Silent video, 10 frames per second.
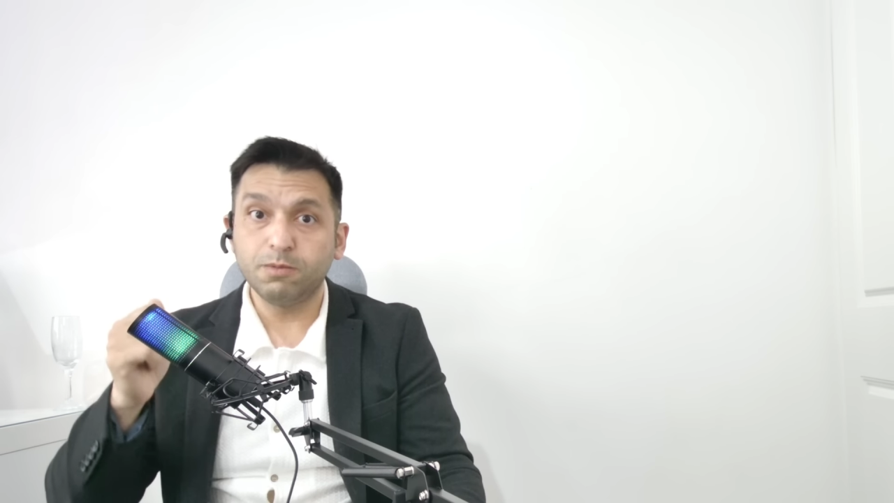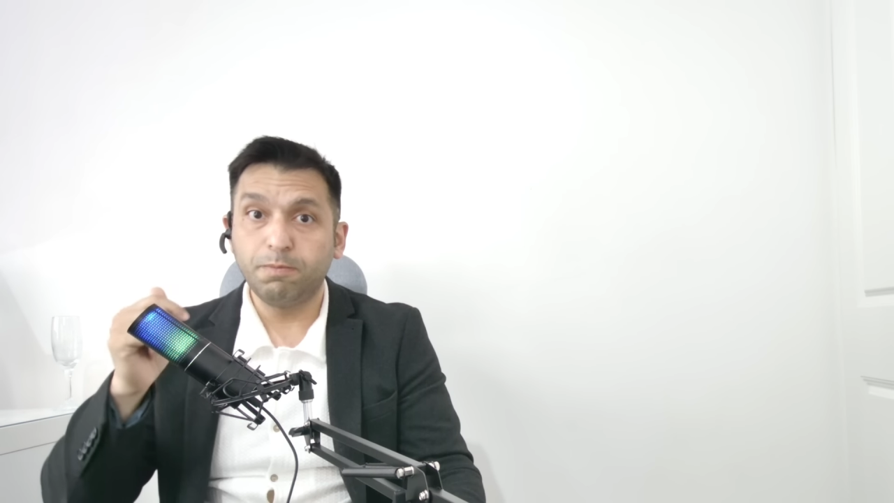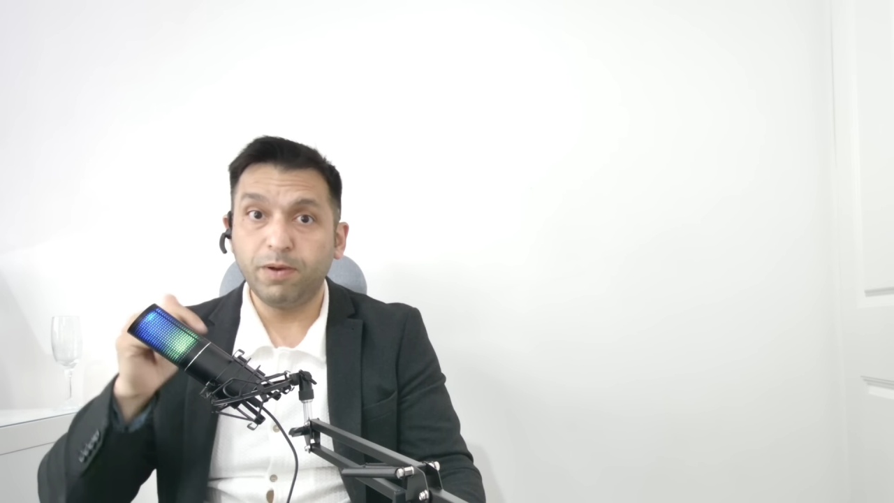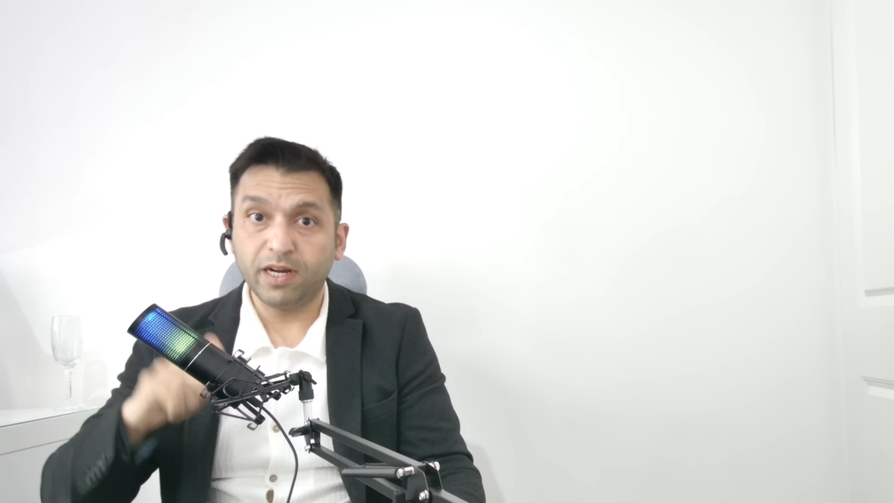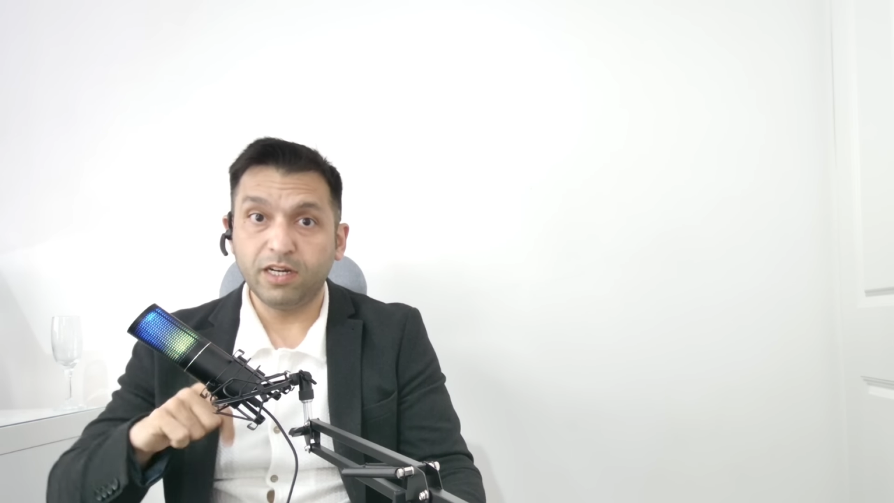
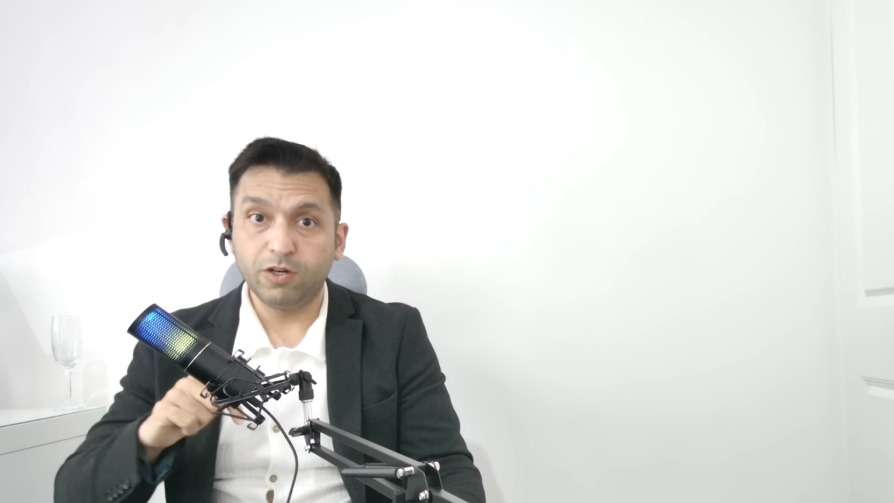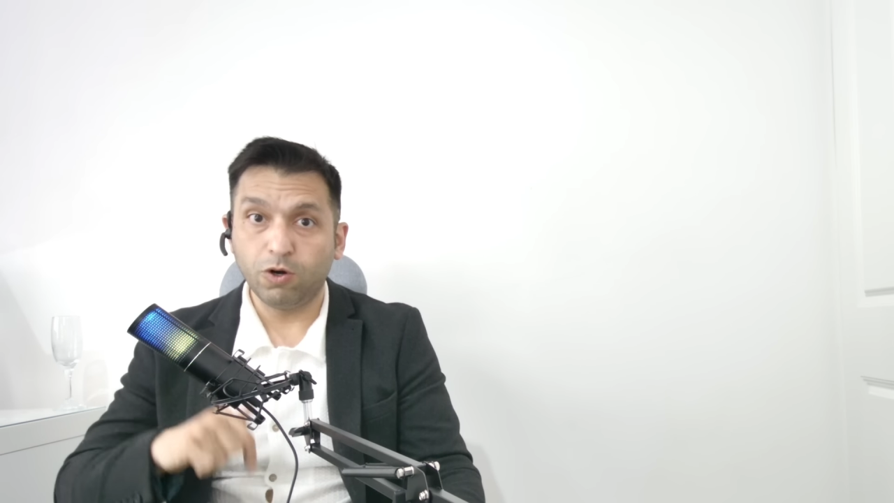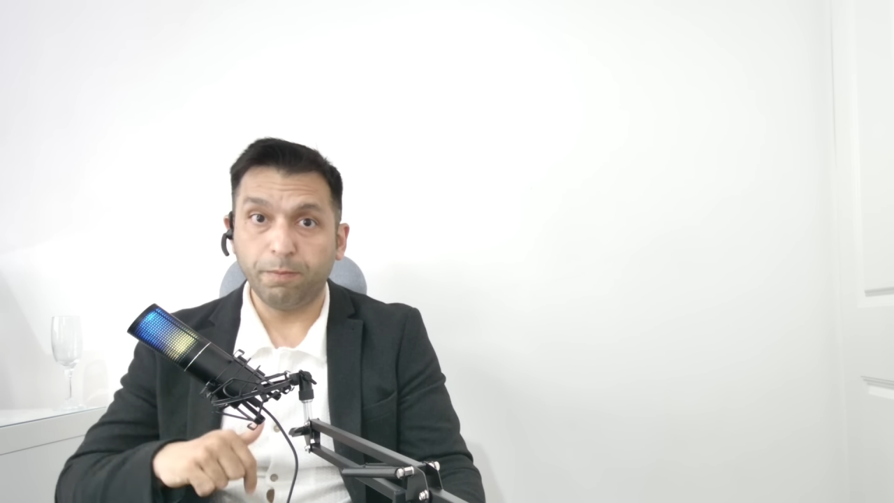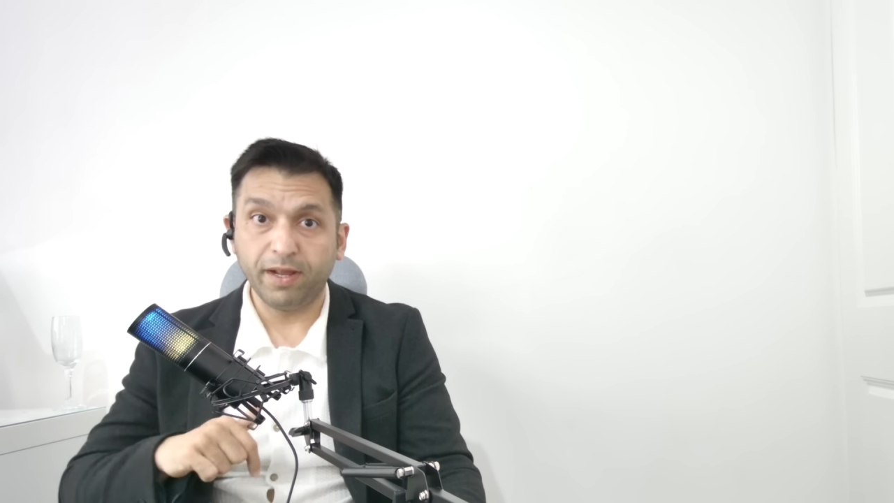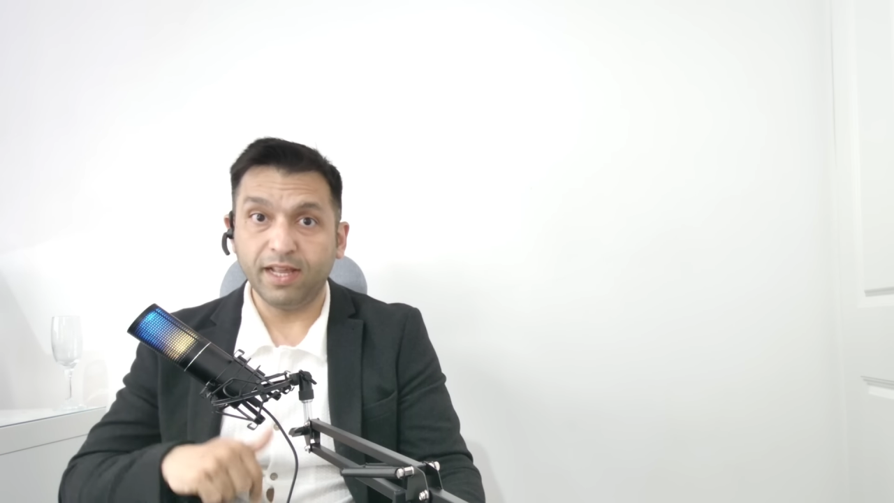blood
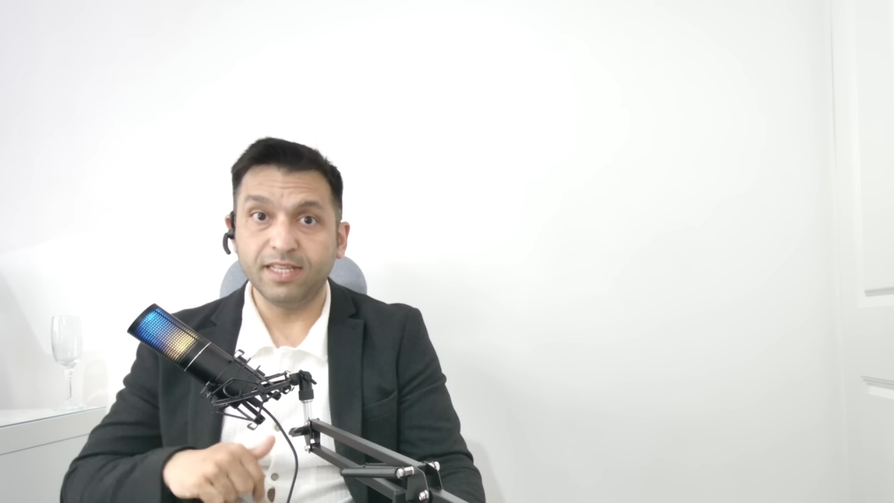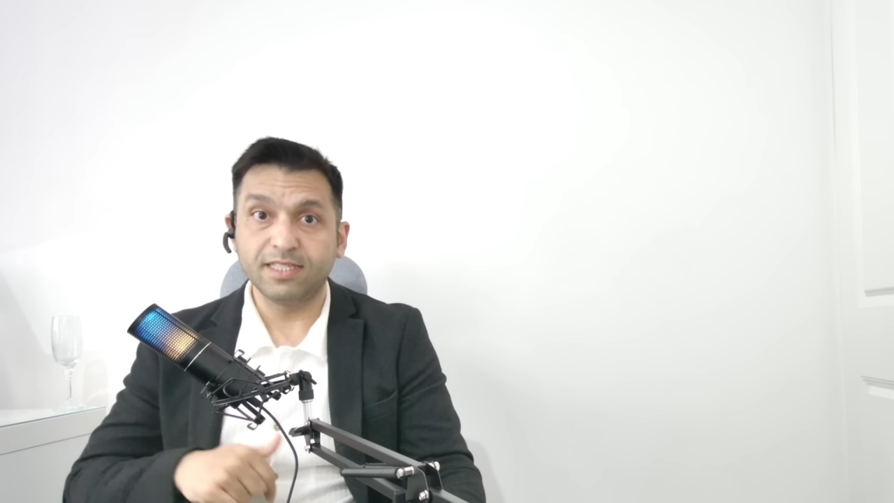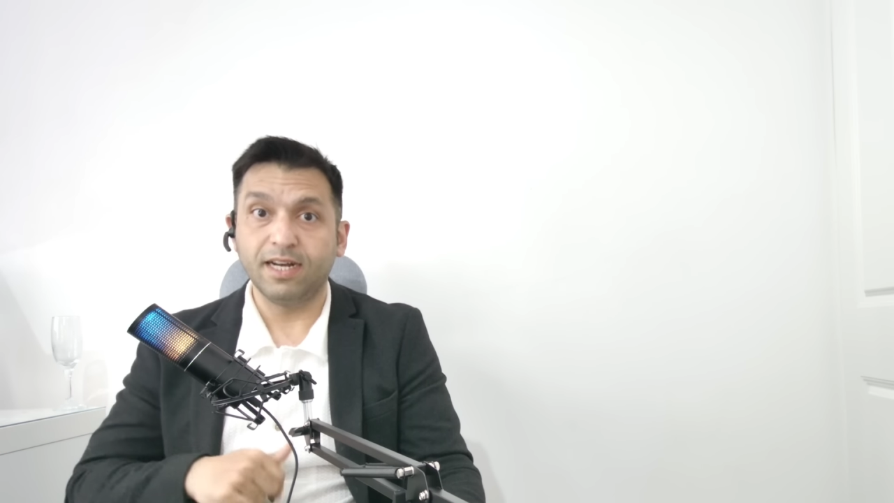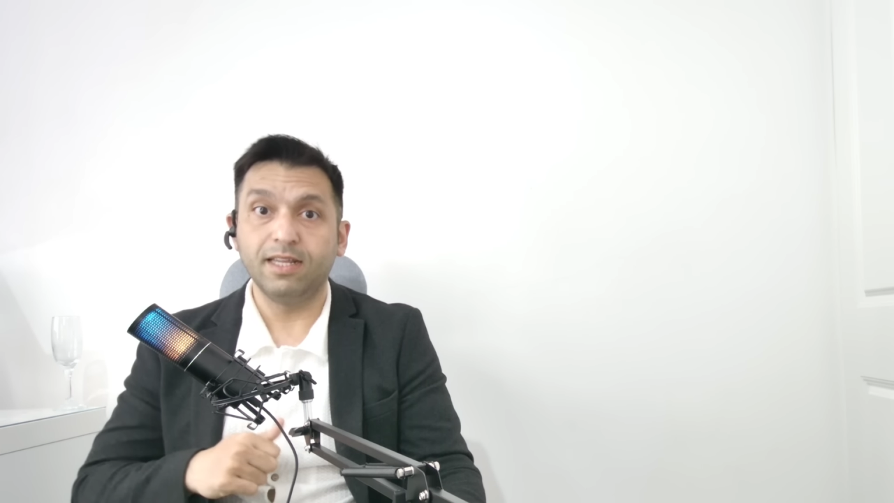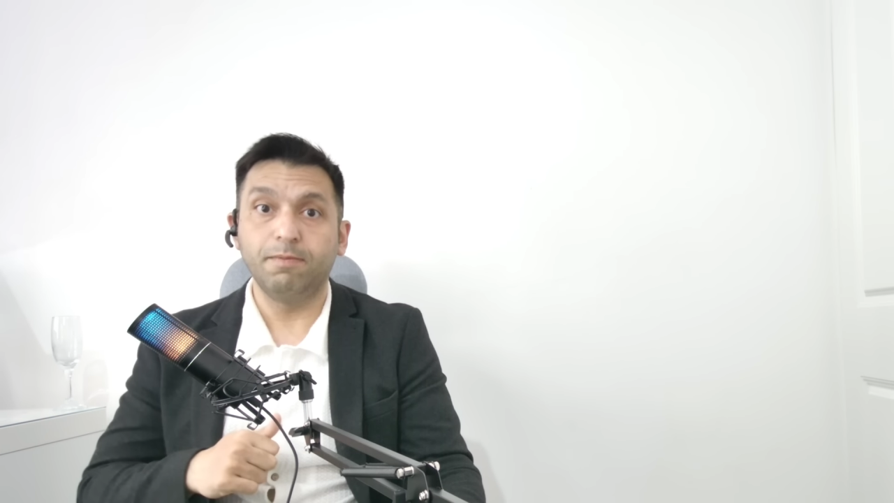dropping
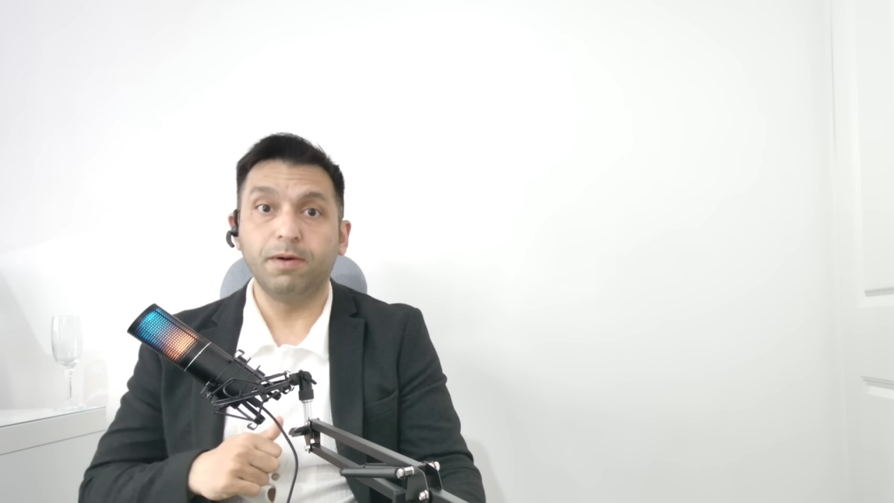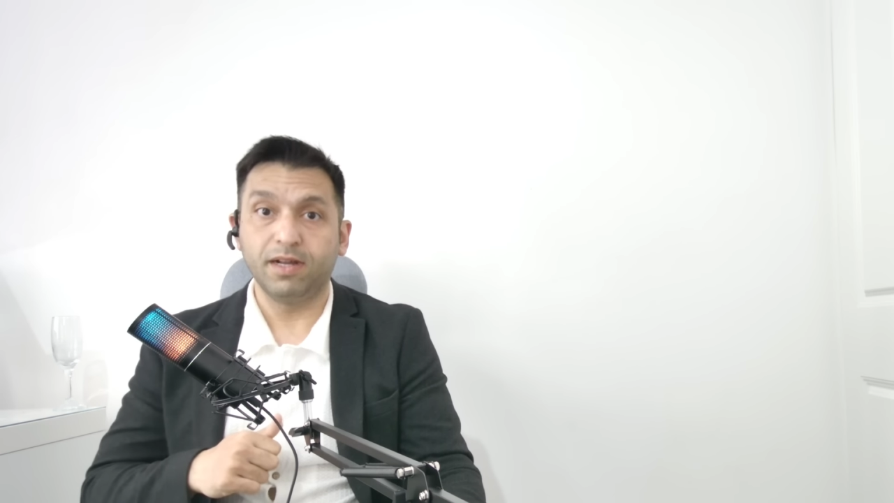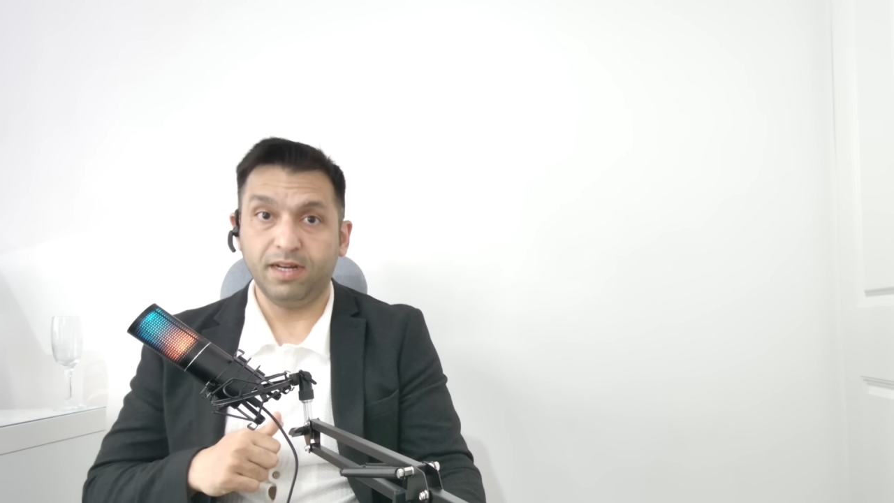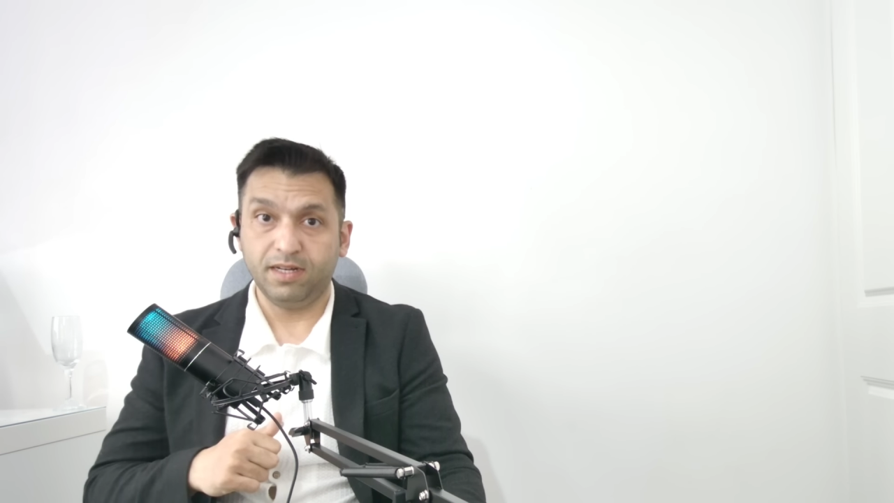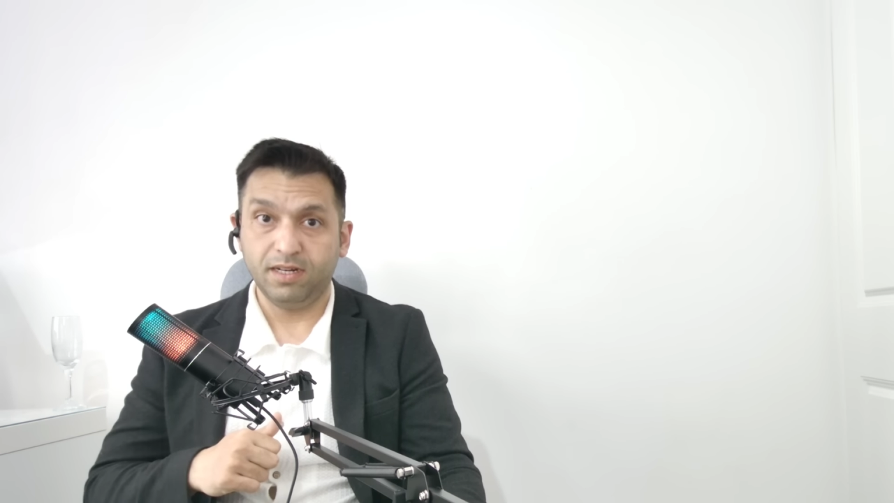inside the
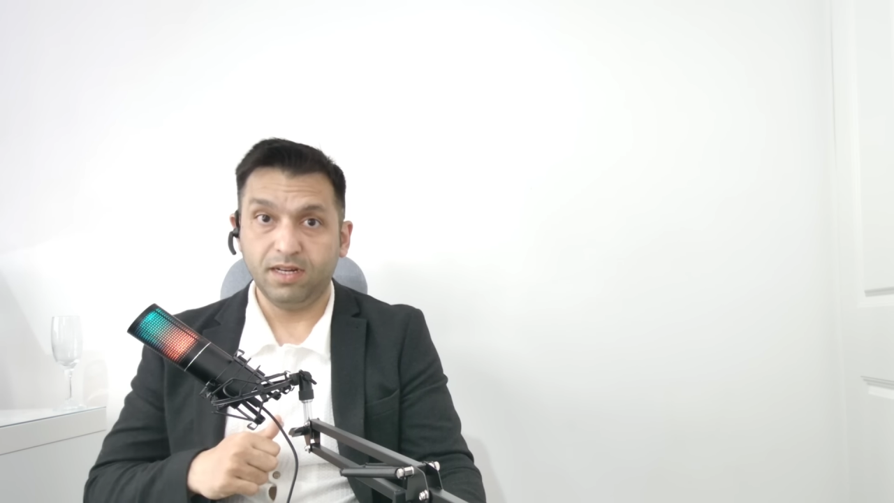bucket.